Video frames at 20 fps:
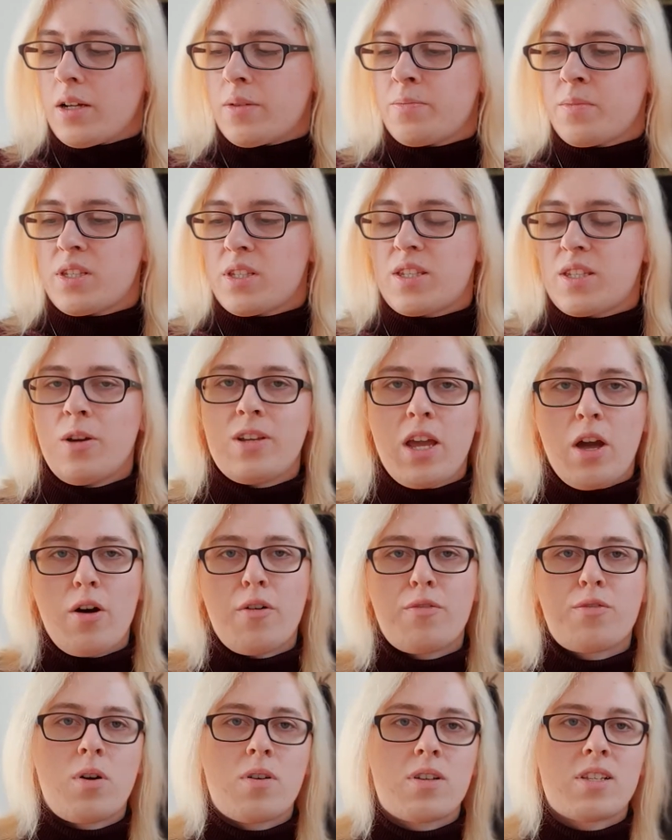So yeah, of
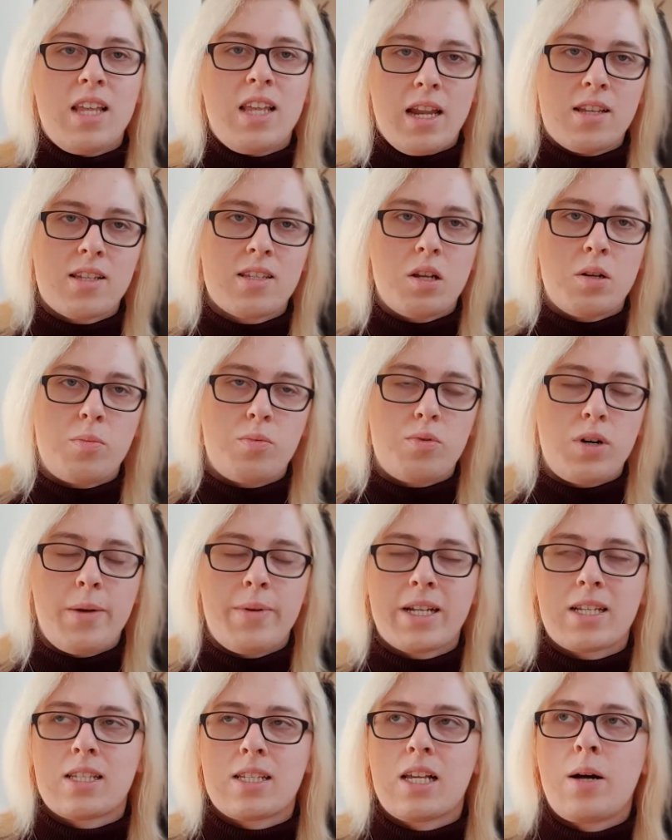course that is not a prime
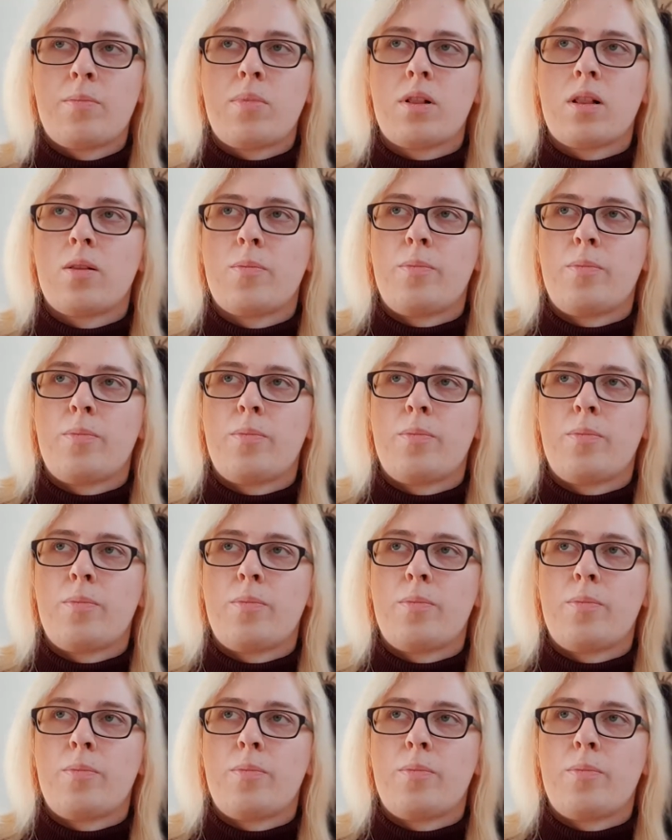example,